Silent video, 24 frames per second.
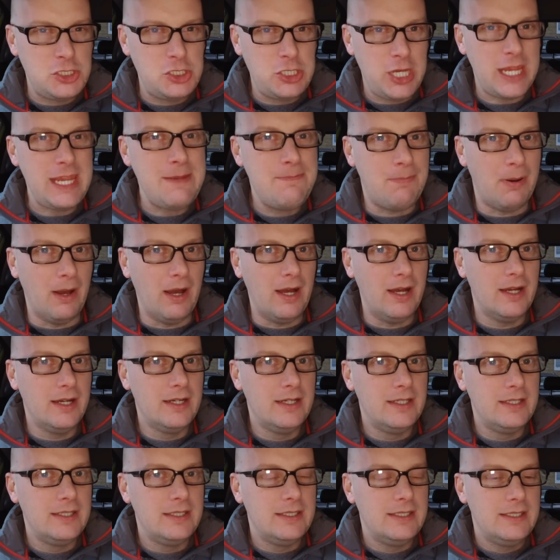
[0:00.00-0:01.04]
cheaper
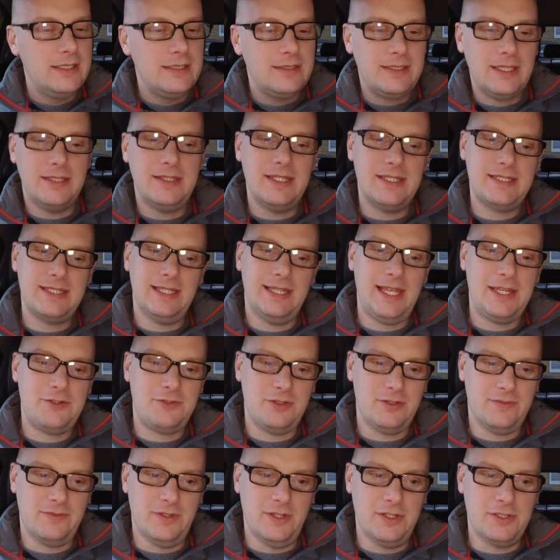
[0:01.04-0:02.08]
than this
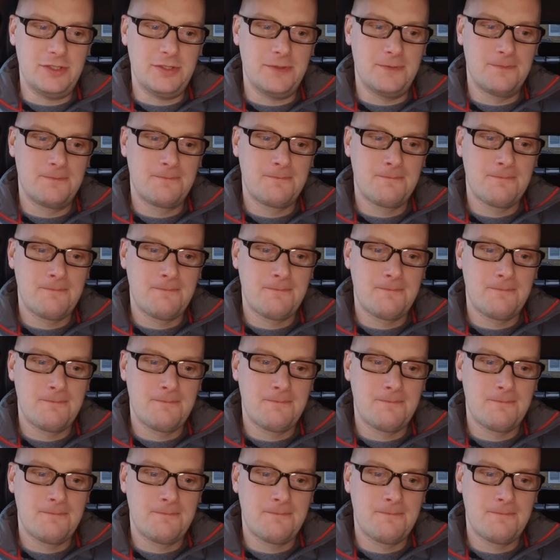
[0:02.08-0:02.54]
electric version.